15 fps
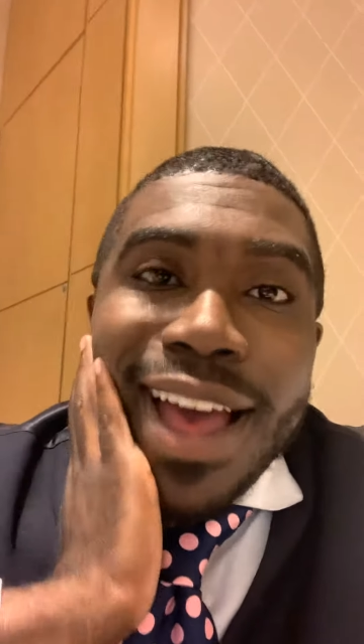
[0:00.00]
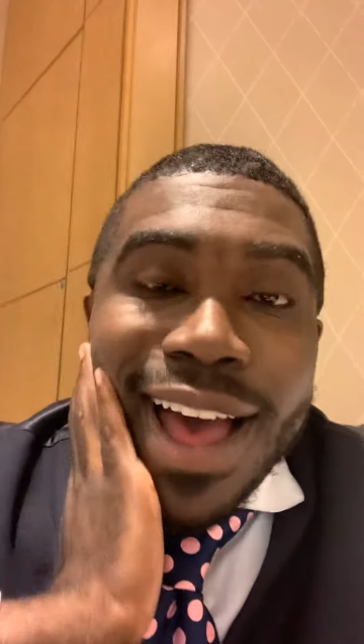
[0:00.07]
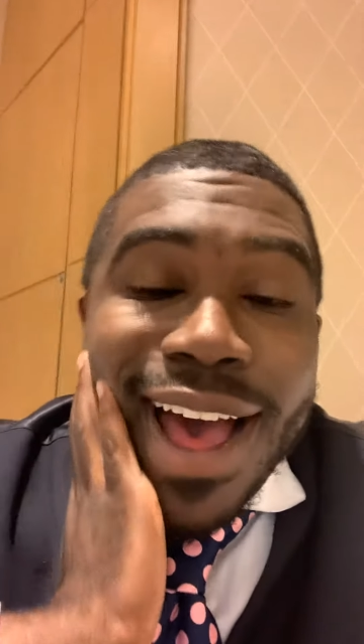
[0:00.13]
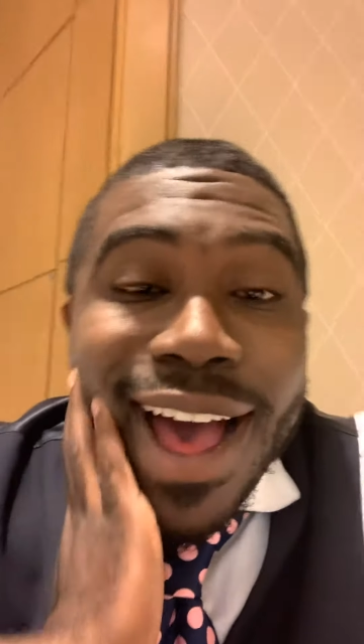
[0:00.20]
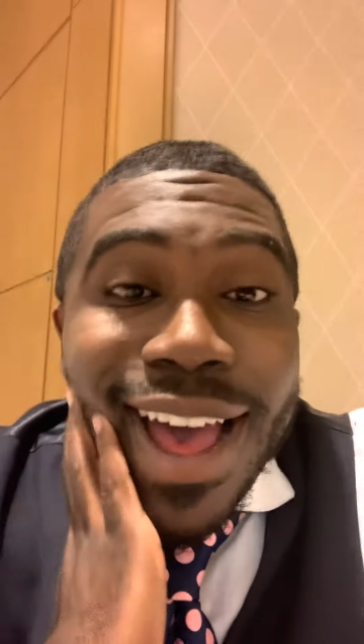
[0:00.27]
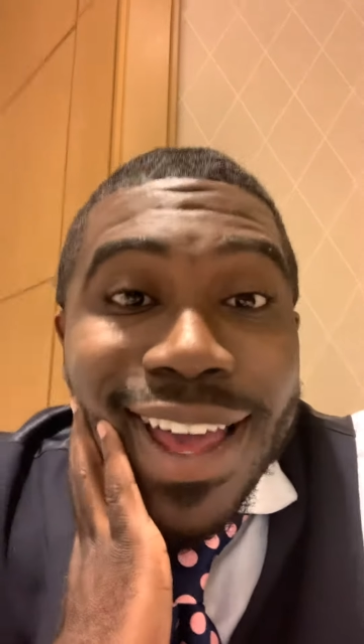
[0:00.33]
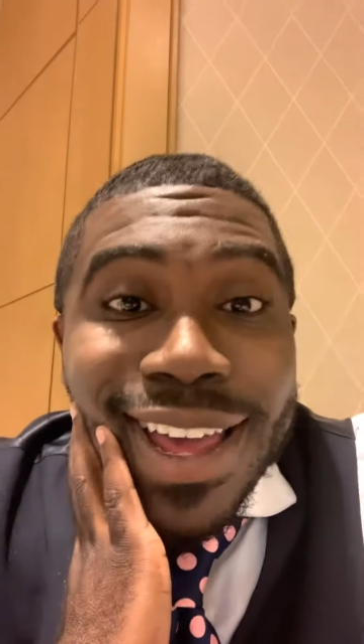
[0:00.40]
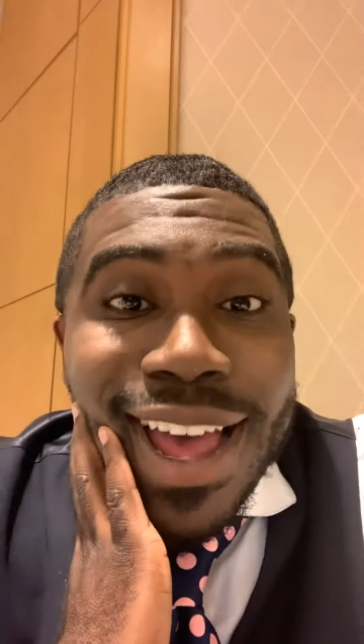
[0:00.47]

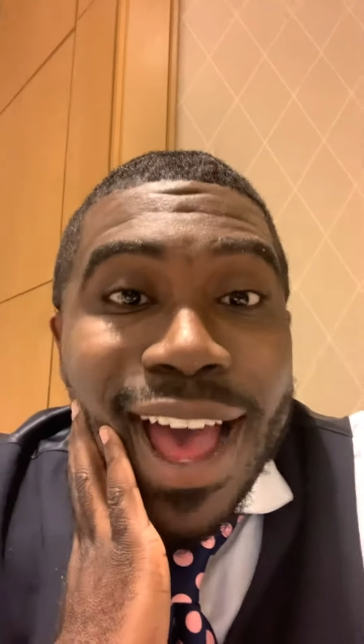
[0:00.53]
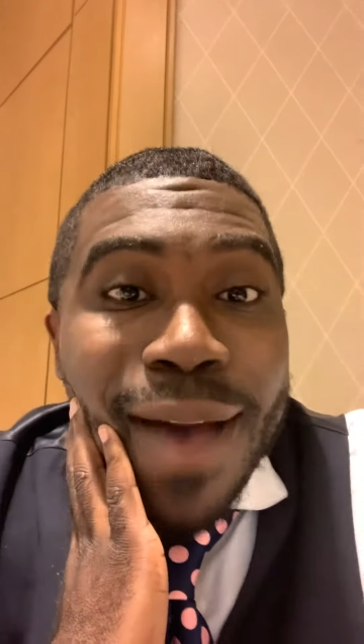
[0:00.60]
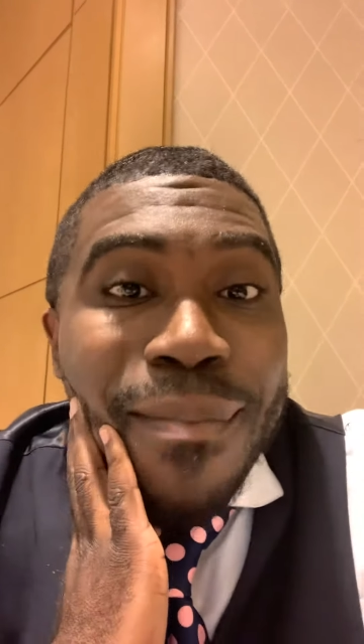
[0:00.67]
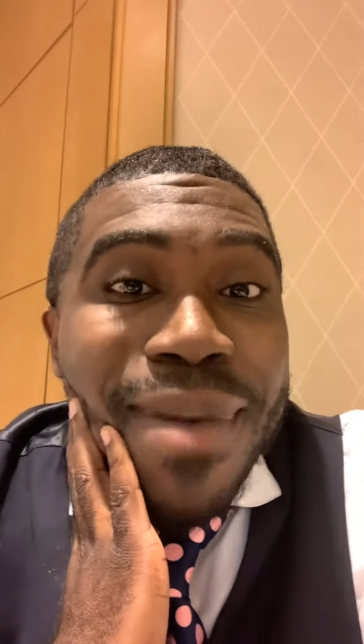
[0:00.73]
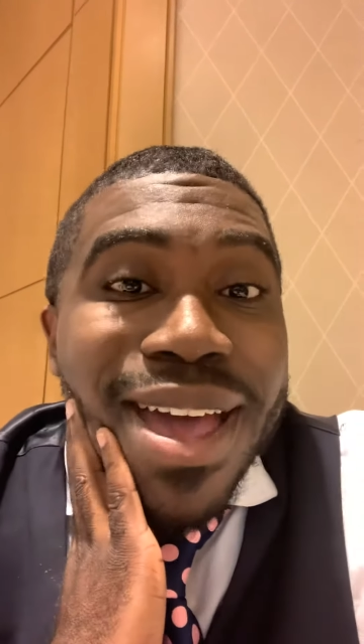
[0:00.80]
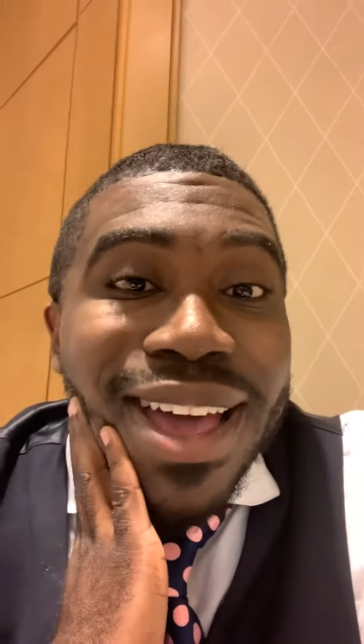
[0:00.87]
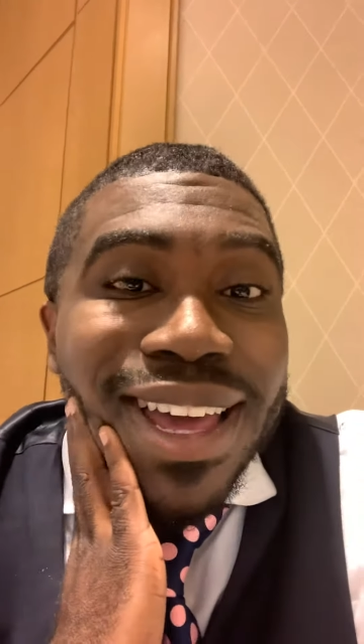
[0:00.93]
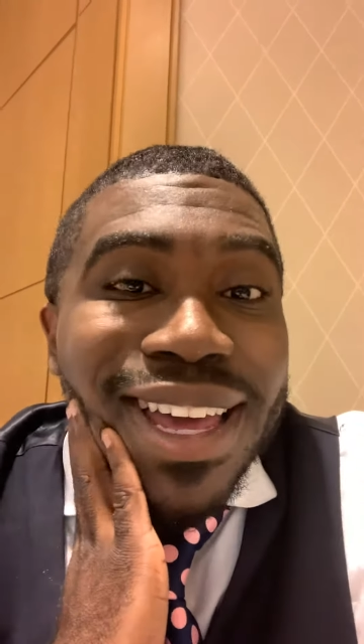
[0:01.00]
Hi, I'm
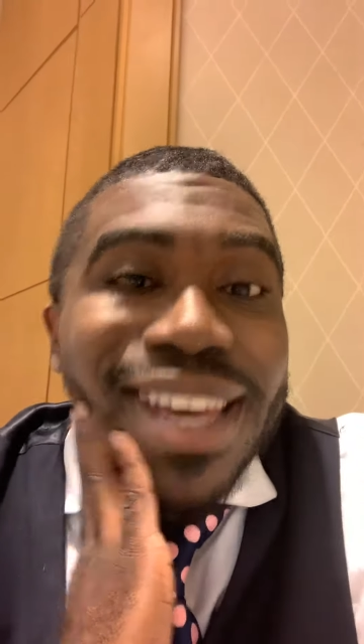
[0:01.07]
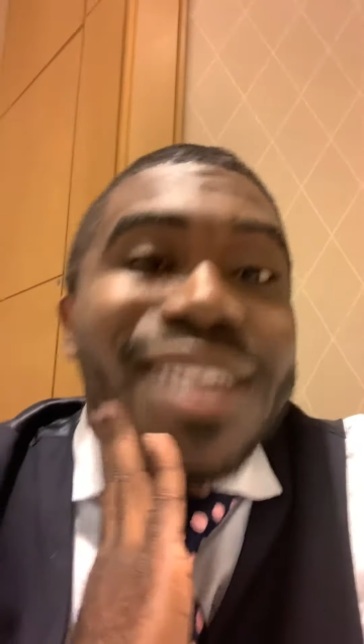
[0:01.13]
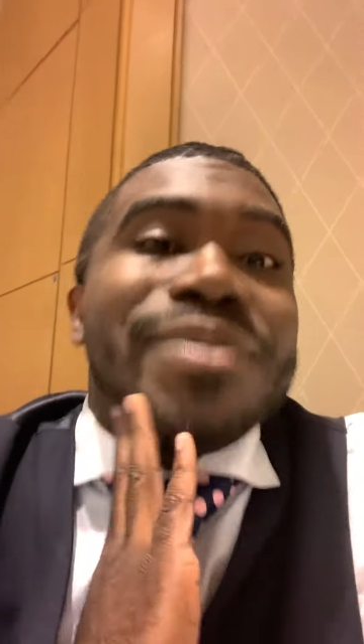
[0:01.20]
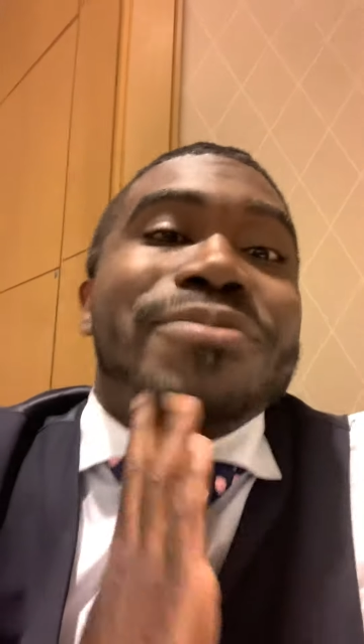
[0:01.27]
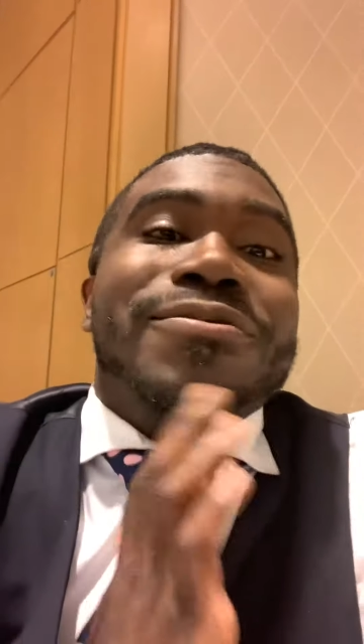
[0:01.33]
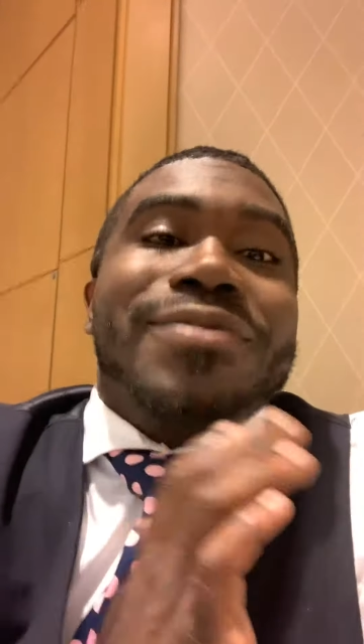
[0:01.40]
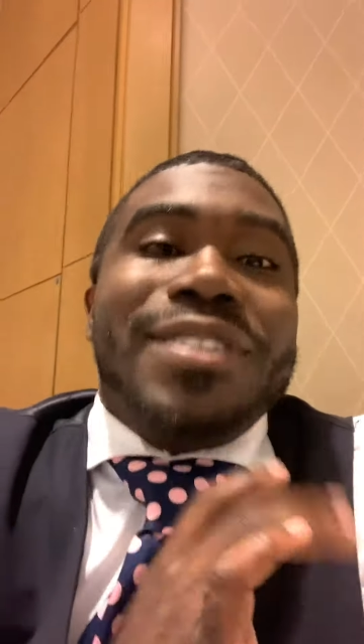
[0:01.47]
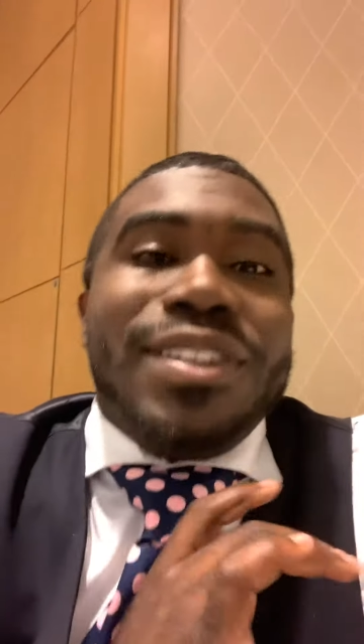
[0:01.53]
back again.
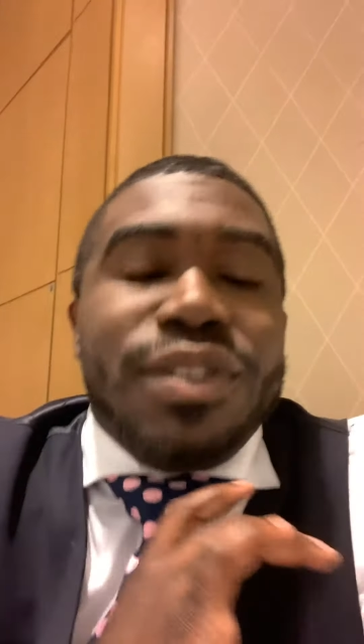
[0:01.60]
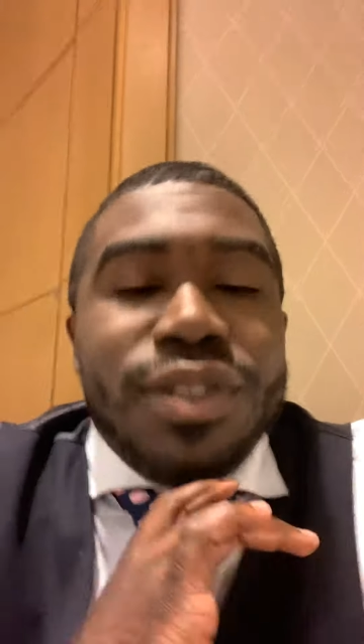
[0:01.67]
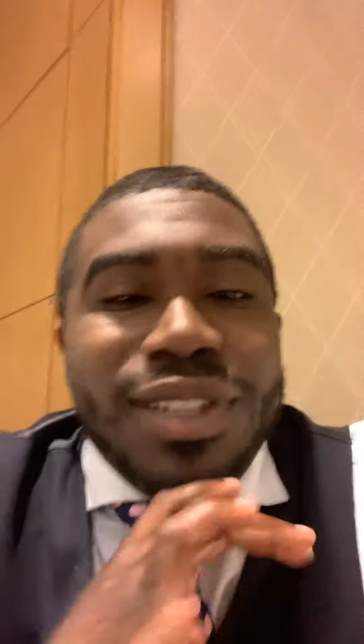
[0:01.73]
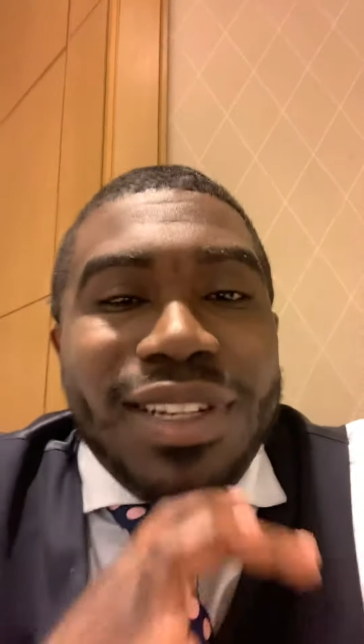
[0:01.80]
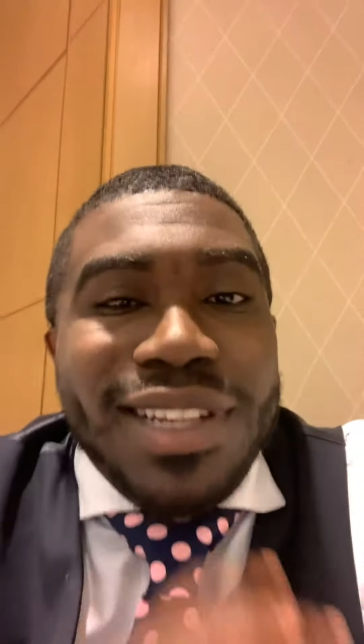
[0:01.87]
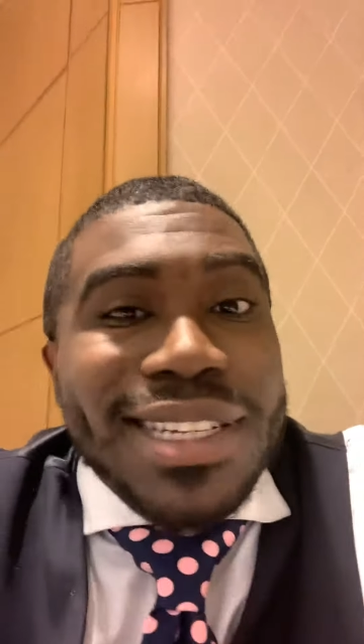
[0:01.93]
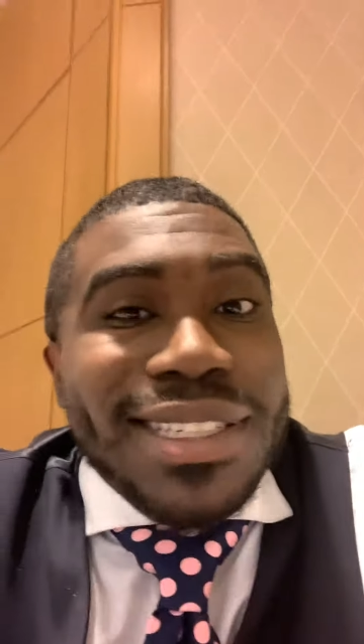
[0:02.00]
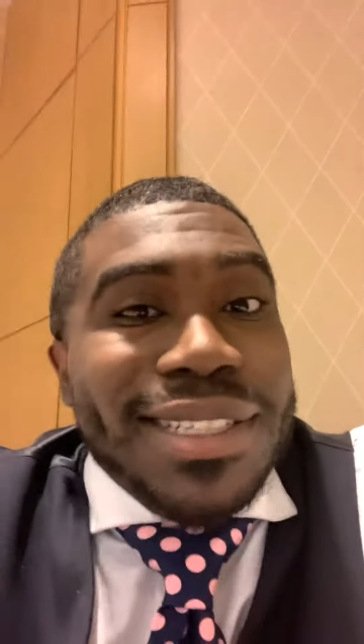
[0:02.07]

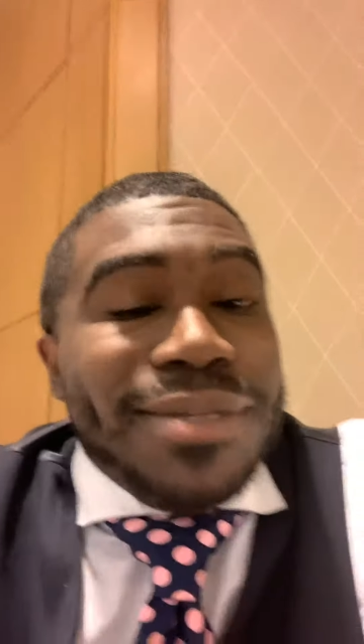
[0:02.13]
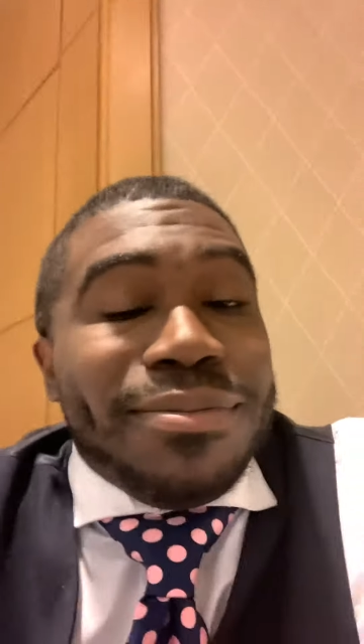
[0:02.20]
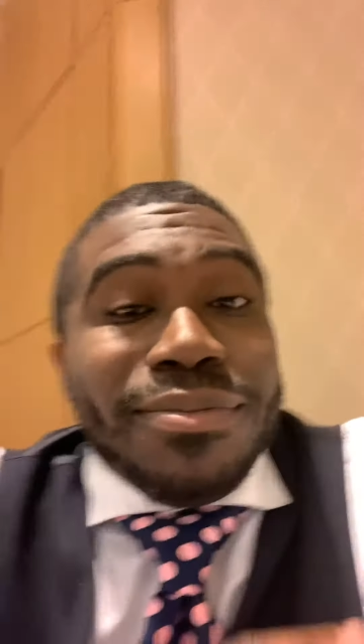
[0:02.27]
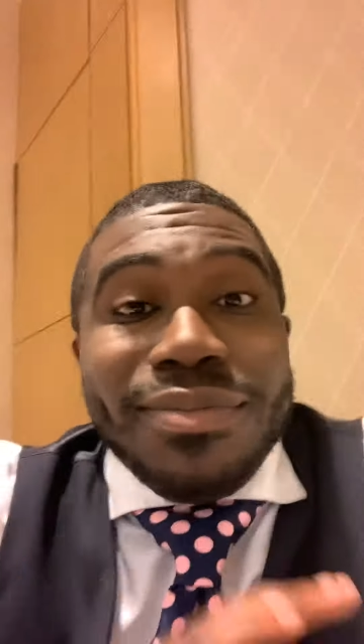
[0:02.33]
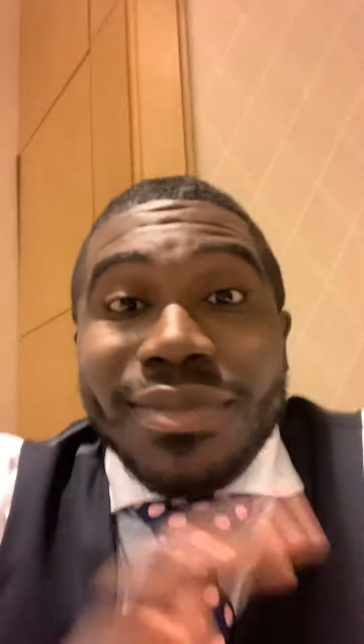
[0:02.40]
Listen,